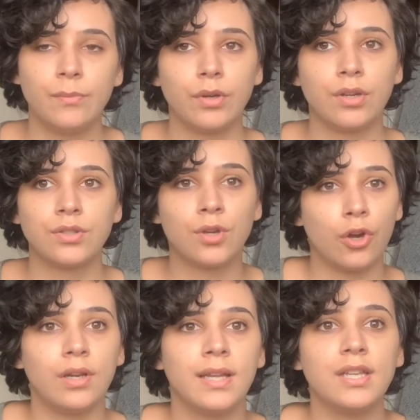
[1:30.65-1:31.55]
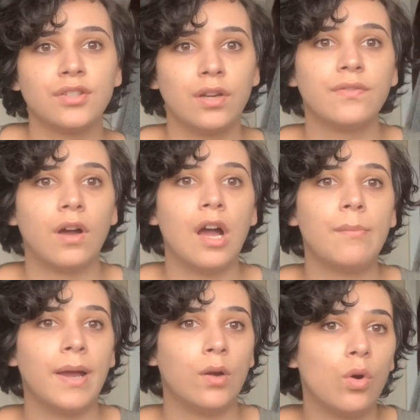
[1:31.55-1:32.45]
because currently, so far,
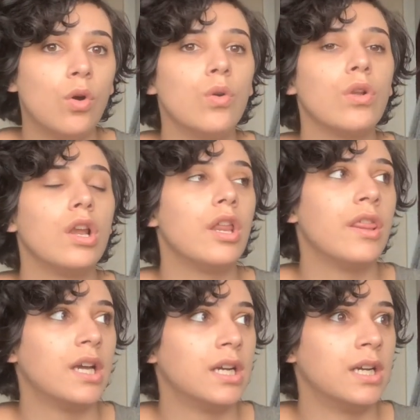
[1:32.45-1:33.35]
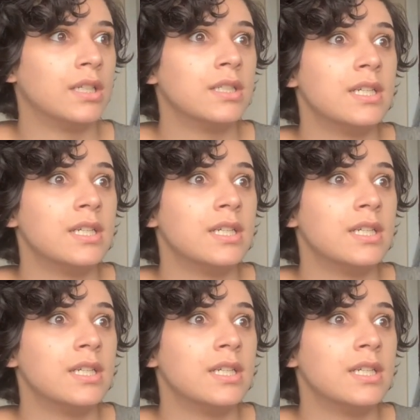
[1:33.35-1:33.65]
by all the